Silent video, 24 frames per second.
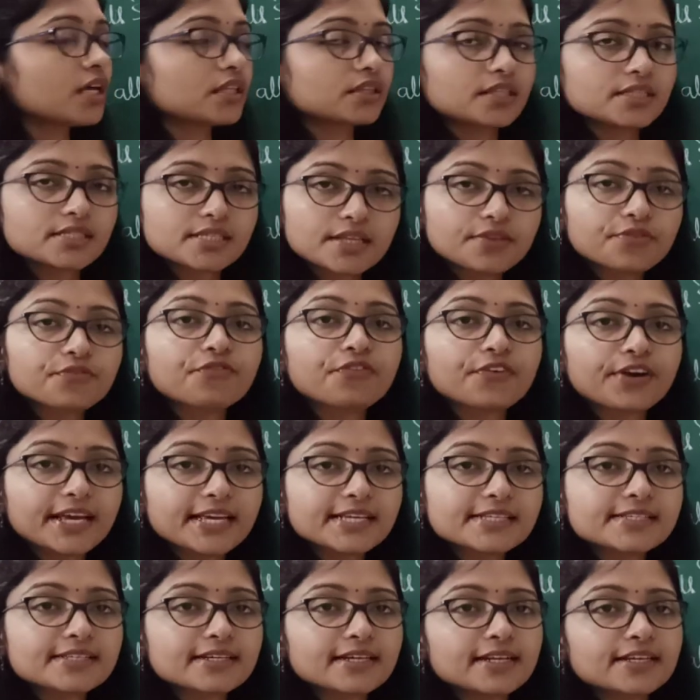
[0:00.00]
This is a
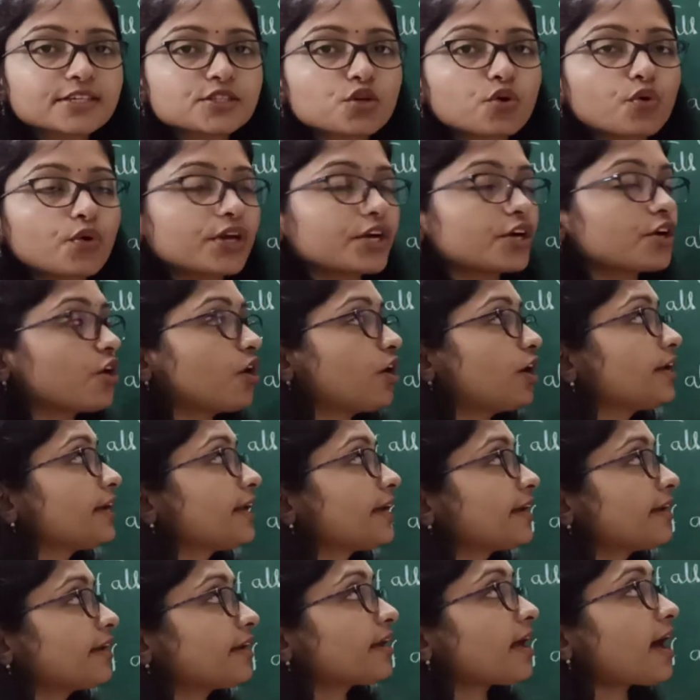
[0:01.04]
free series going on.
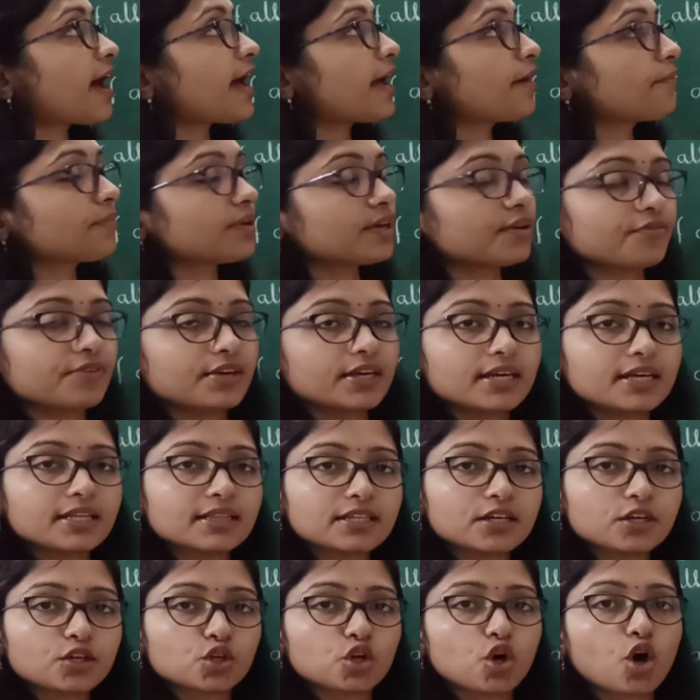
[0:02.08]
Here I am giving in
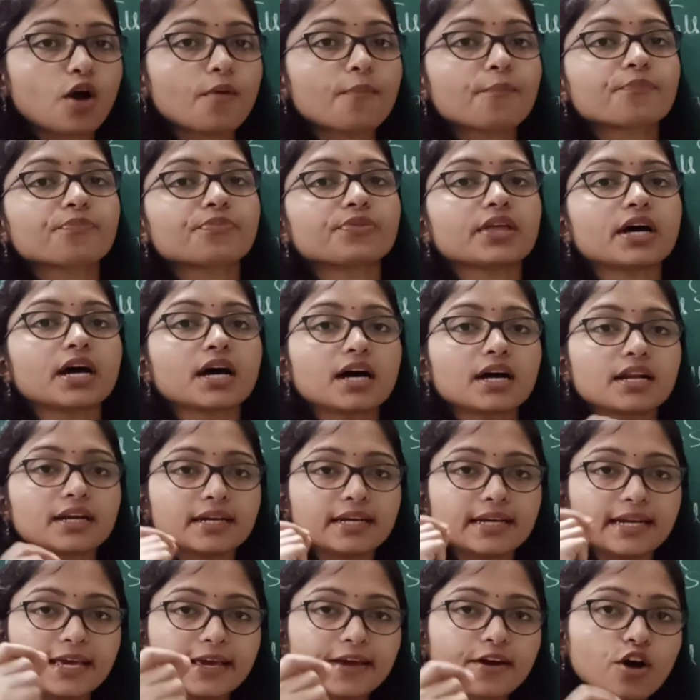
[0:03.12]
the top the
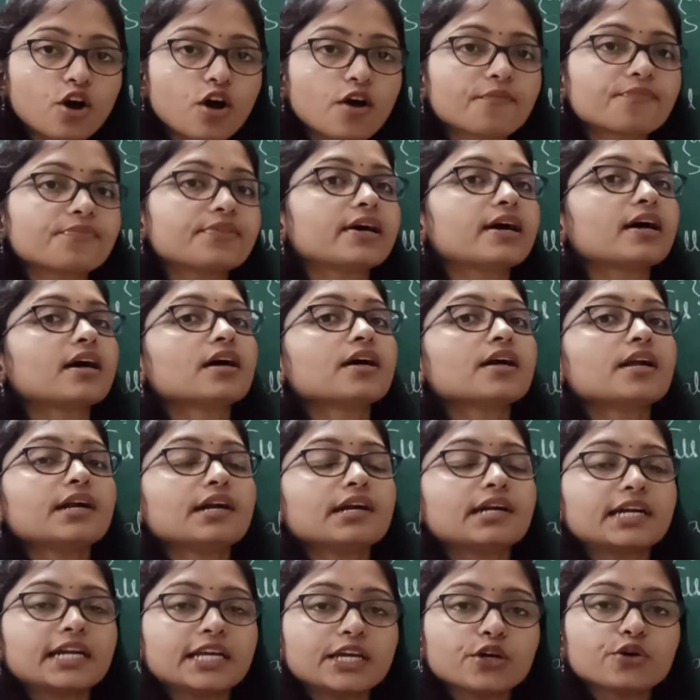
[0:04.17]
link of the
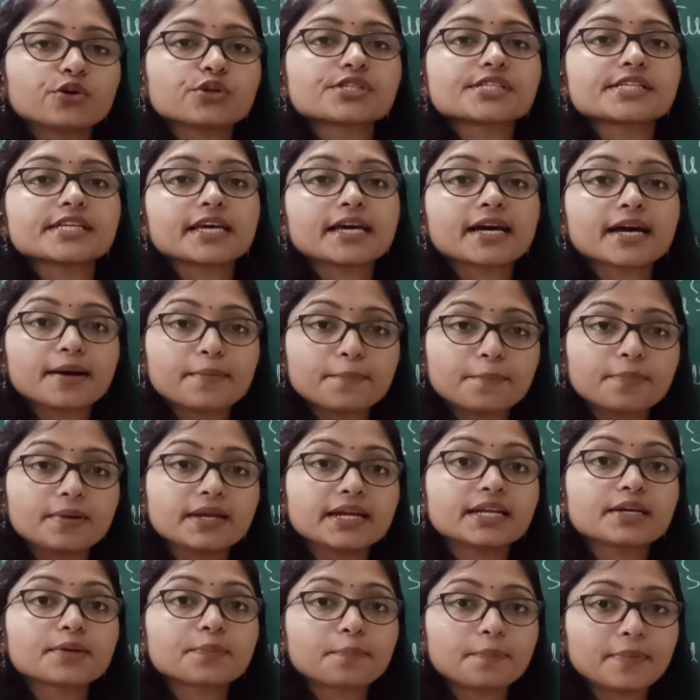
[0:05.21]
TOC
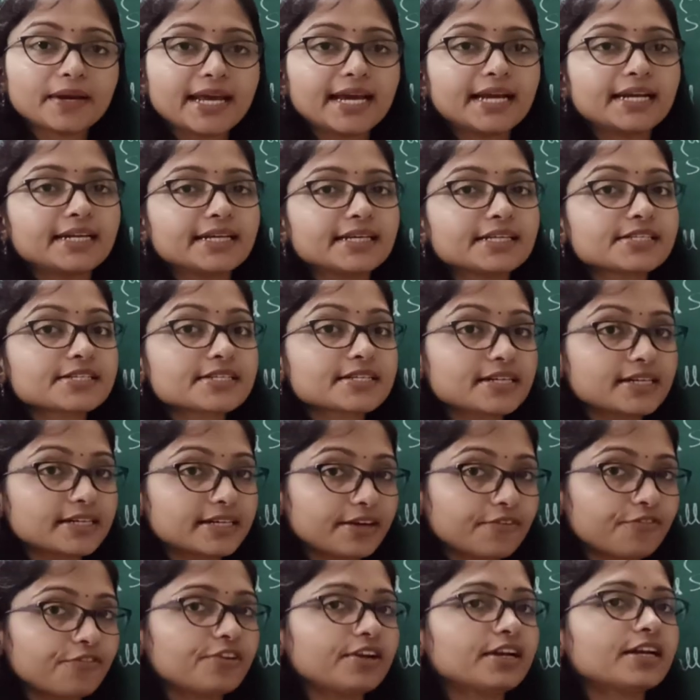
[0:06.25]
complete playlist.
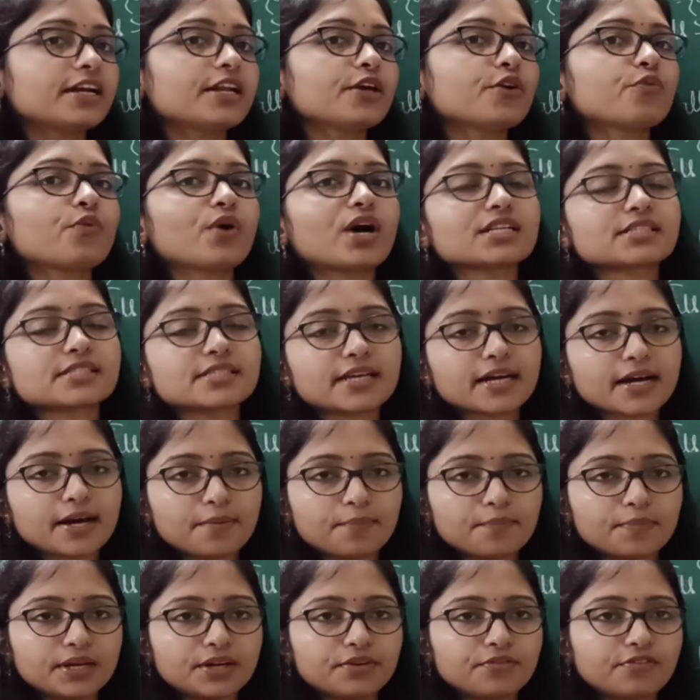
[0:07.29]
Definitely watch the
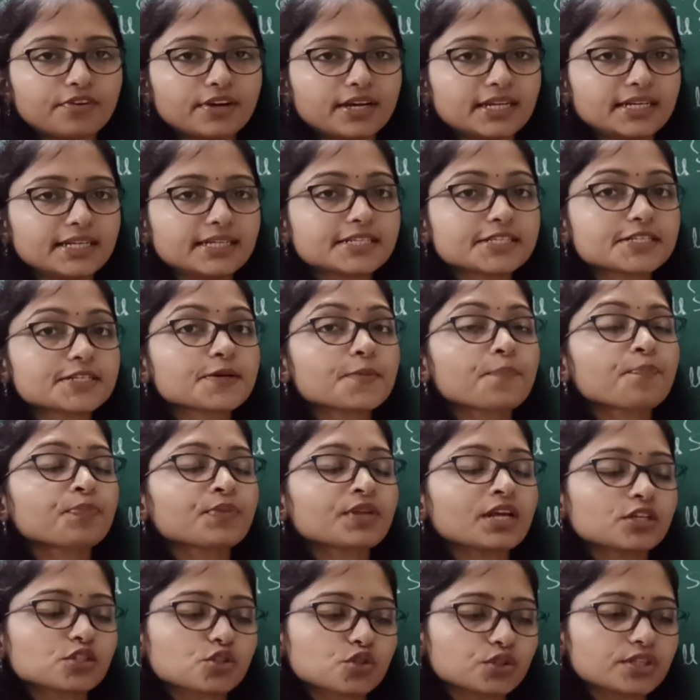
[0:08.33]
complete playlist.
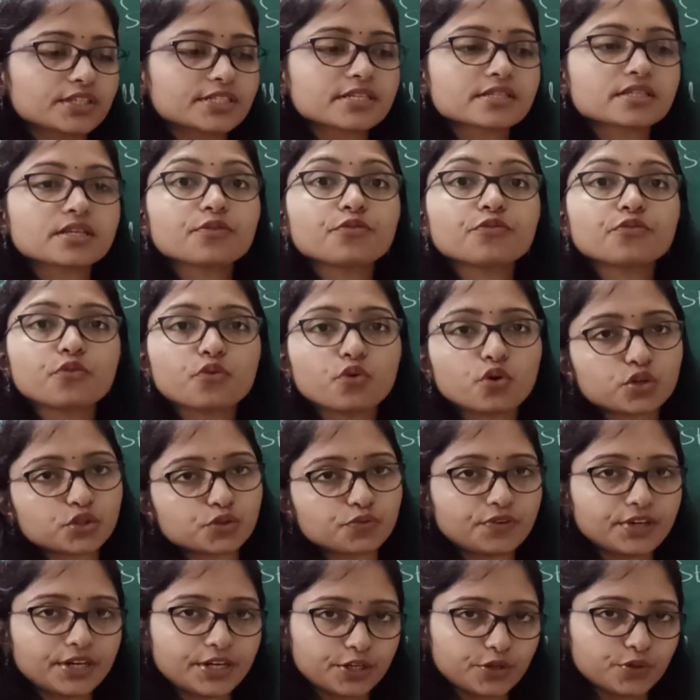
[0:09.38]
So this is the fourth
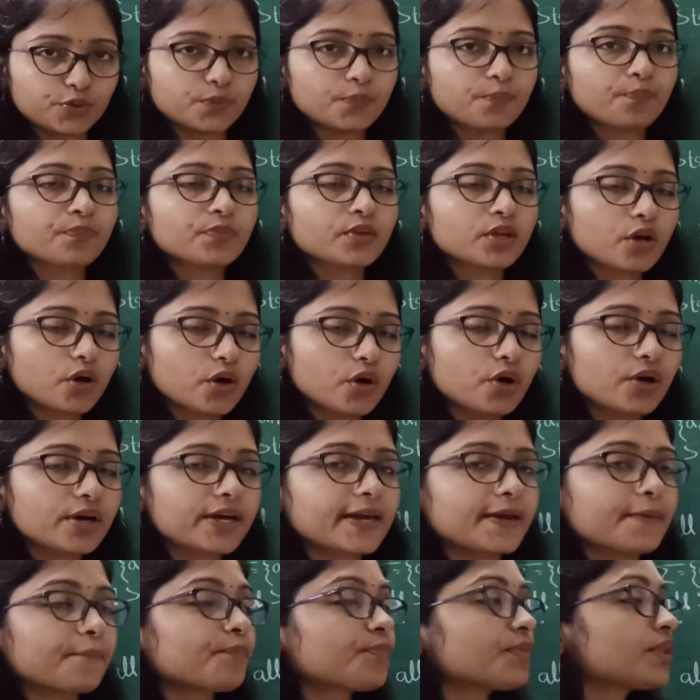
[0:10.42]
video.
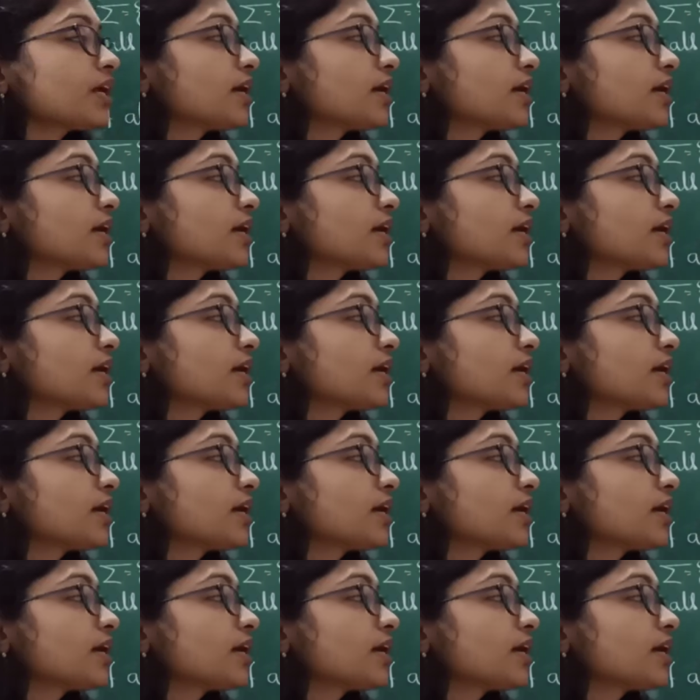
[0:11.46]
Okay.